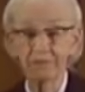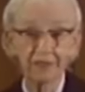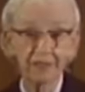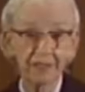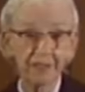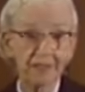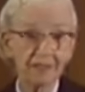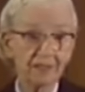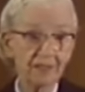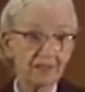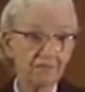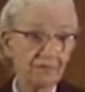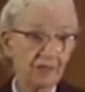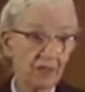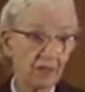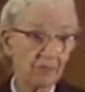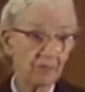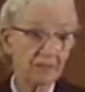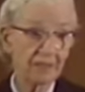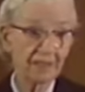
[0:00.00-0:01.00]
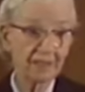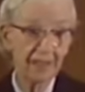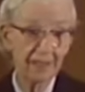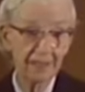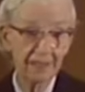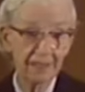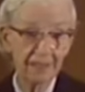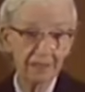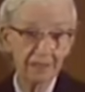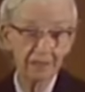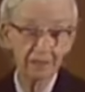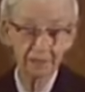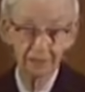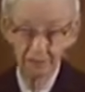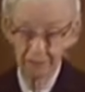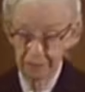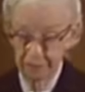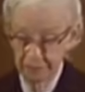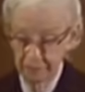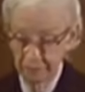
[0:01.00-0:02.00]
for leading the development of
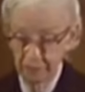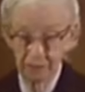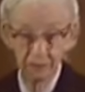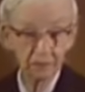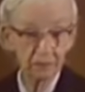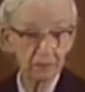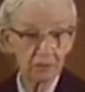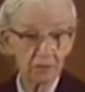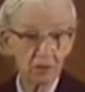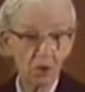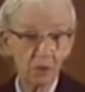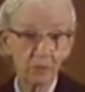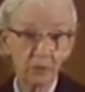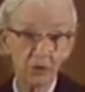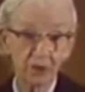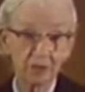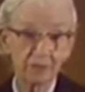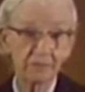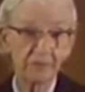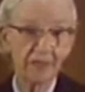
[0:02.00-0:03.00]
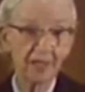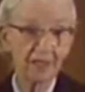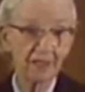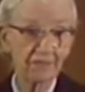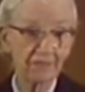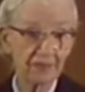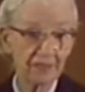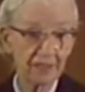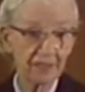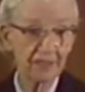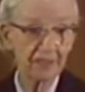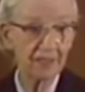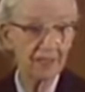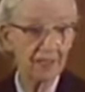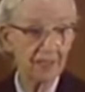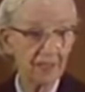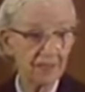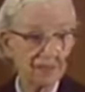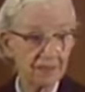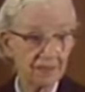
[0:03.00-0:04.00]
the COBOL compiler for the
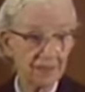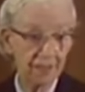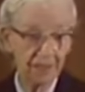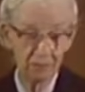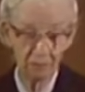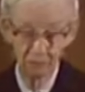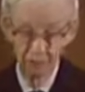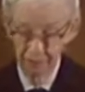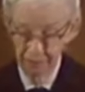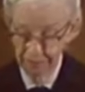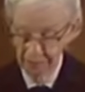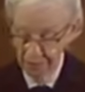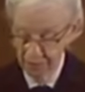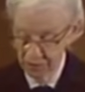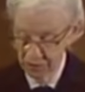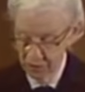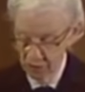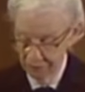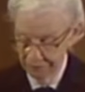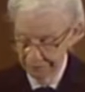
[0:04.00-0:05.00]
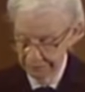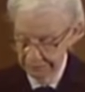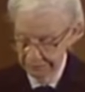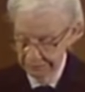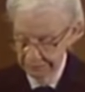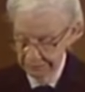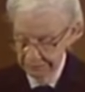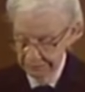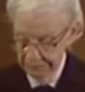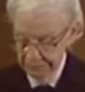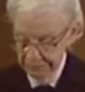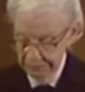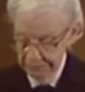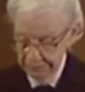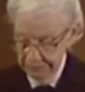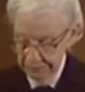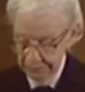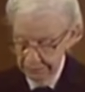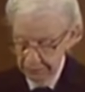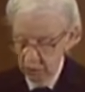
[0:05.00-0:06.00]
8K ruggedized Nova.
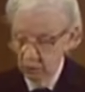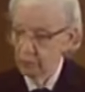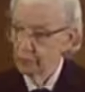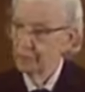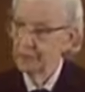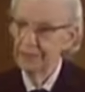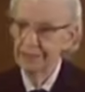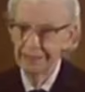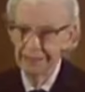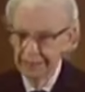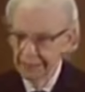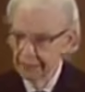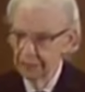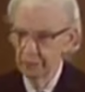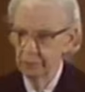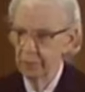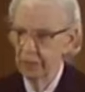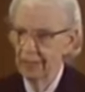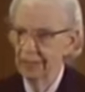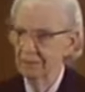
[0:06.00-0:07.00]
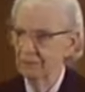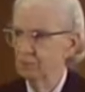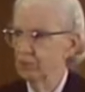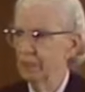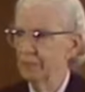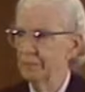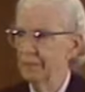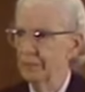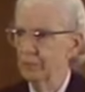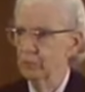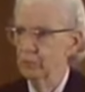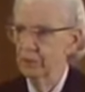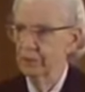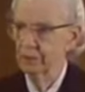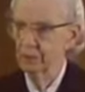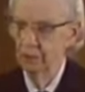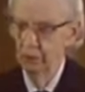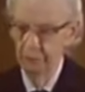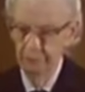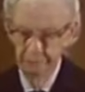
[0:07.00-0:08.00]
We're particularly proud of one member of the
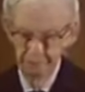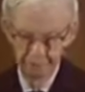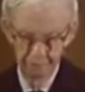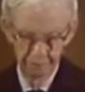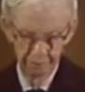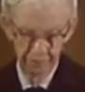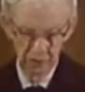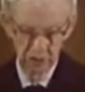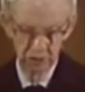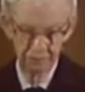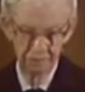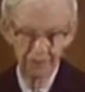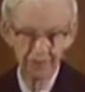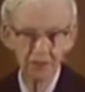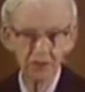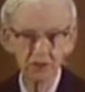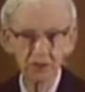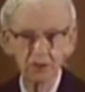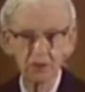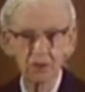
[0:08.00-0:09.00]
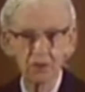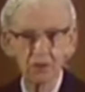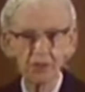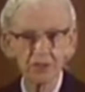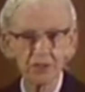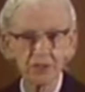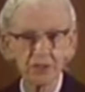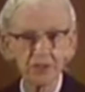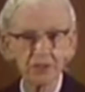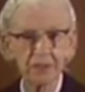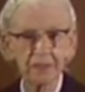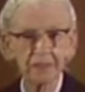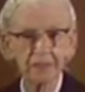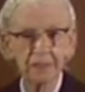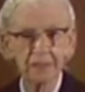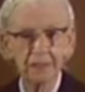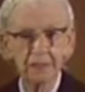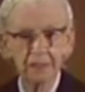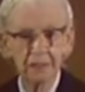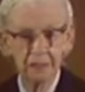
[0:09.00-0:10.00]
group. She finished her courses.
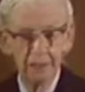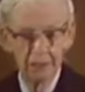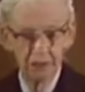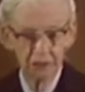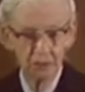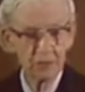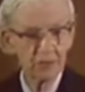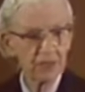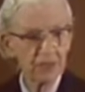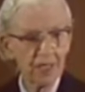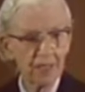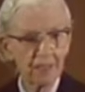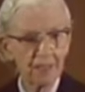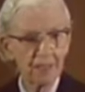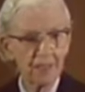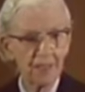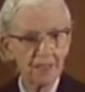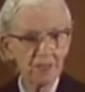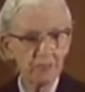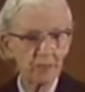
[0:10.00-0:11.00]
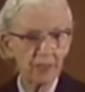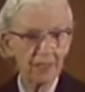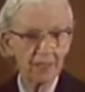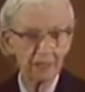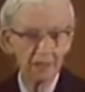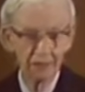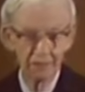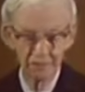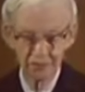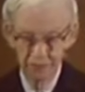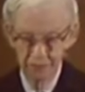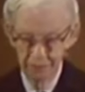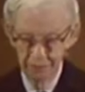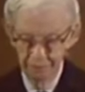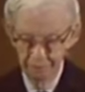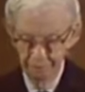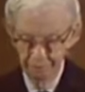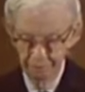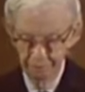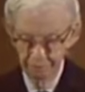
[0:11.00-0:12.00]
She was a 2nd-class petty officer,
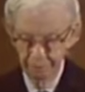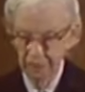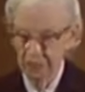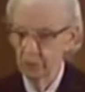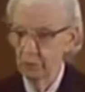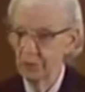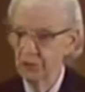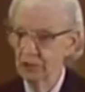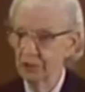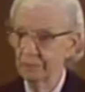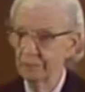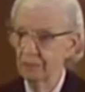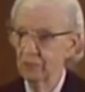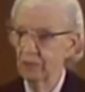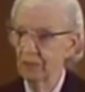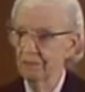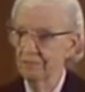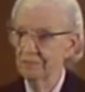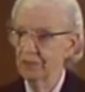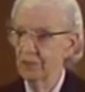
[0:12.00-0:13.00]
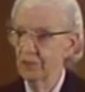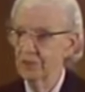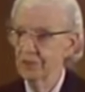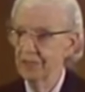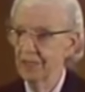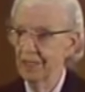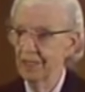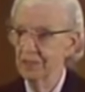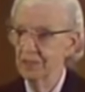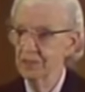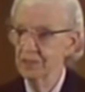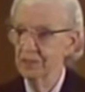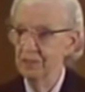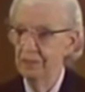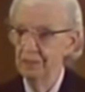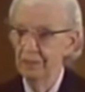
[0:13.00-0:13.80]
so we shipped her off to OCS.